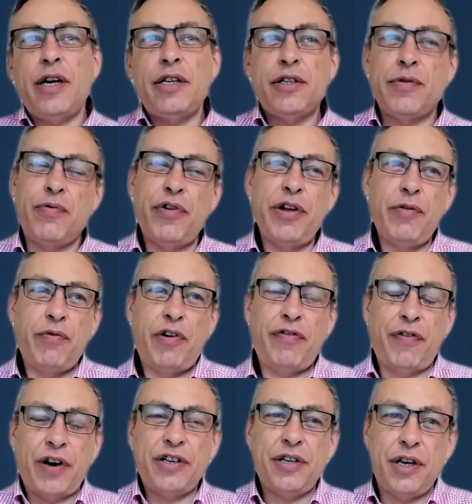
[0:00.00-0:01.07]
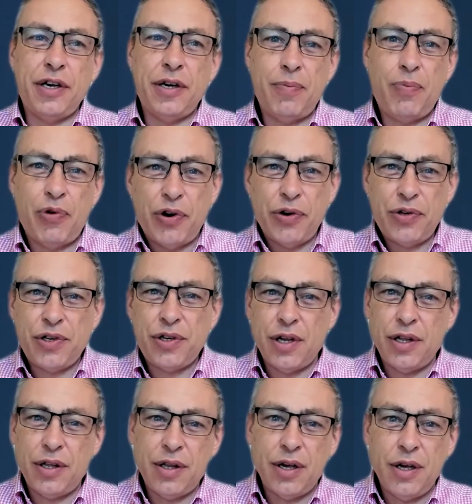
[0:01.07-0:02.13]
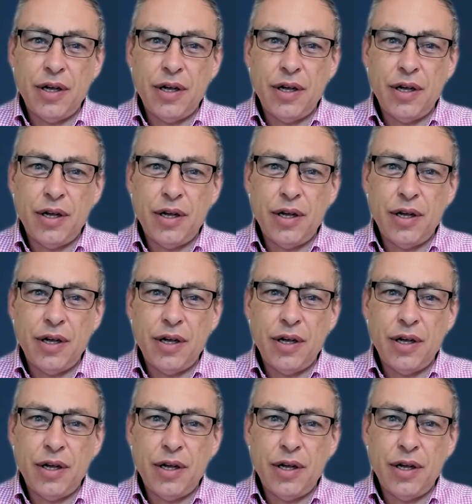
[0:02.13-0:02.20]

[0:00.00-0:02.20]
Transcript: It's a real refreshing approach that